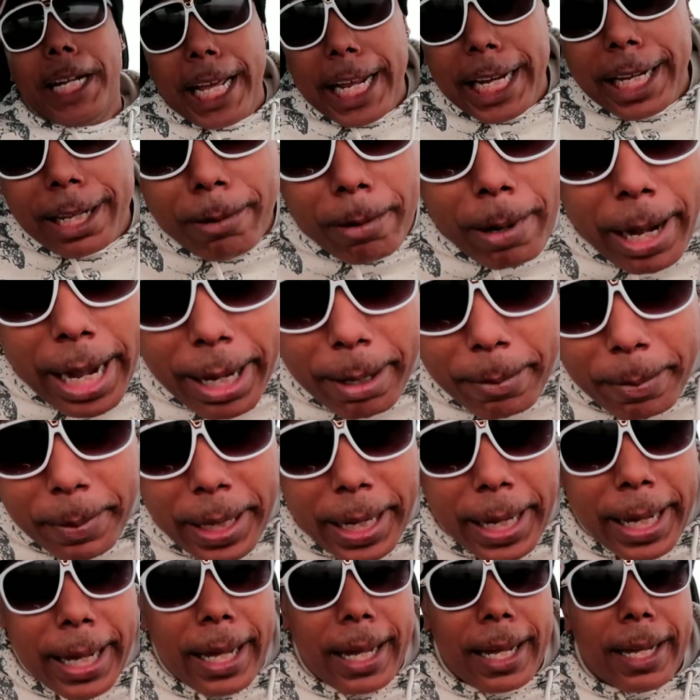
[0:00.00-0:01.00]
But anyway,
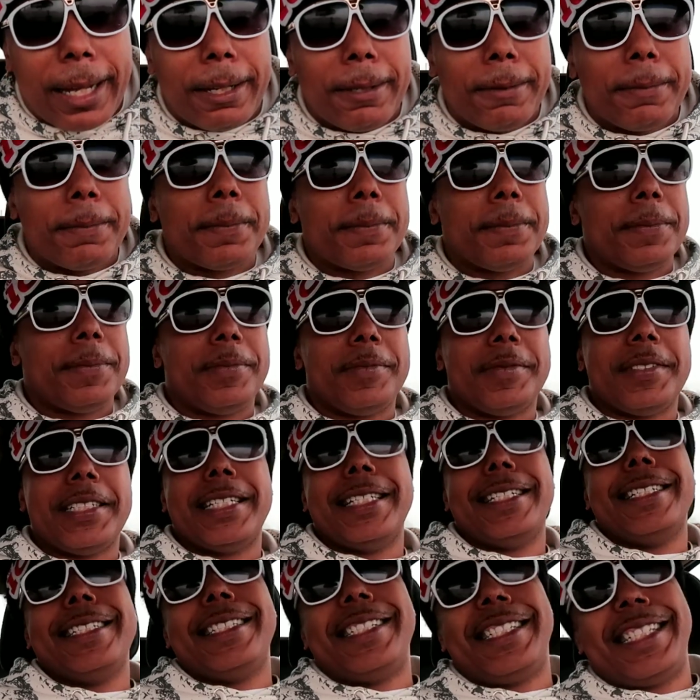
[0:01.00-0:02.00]
man.
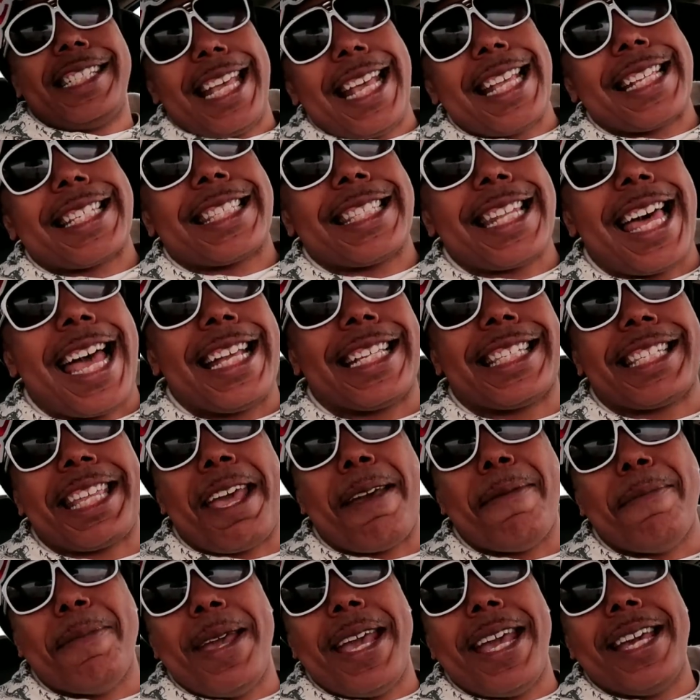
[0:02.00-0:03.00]
Just like
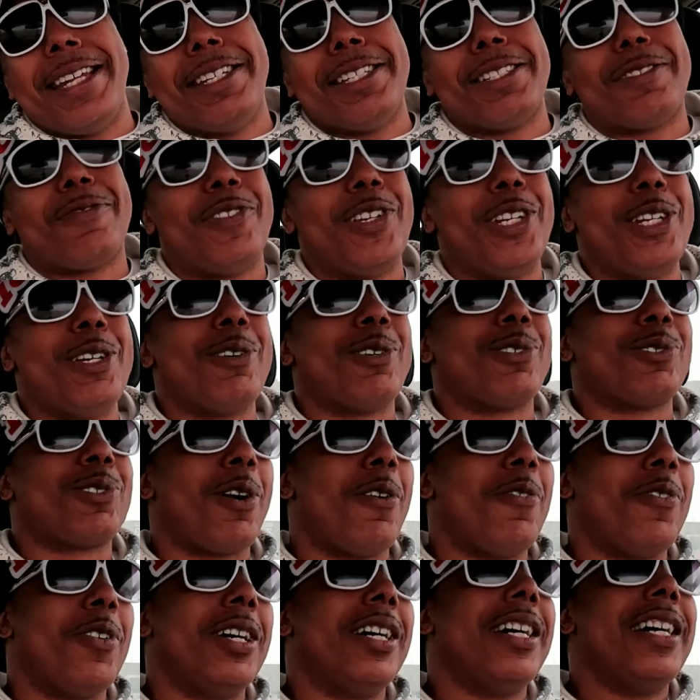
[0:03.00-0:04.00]
that, man, this video is
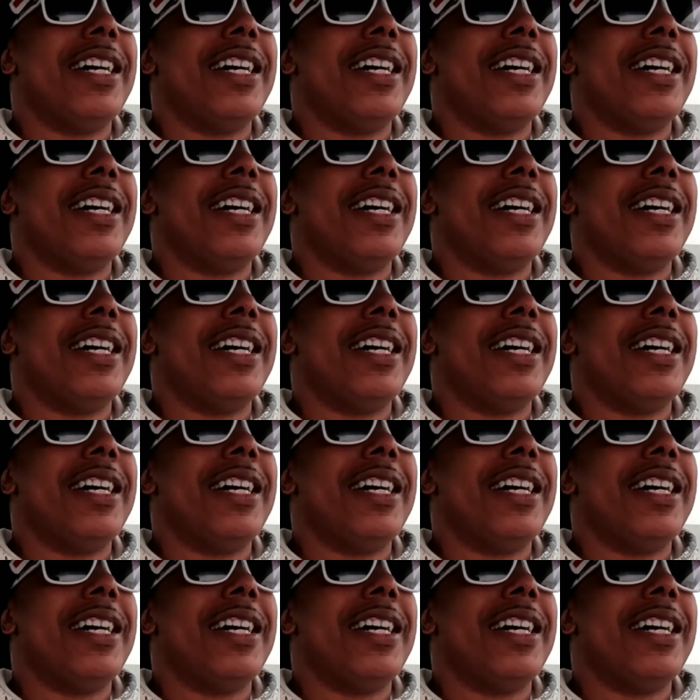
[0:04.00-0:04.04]
over.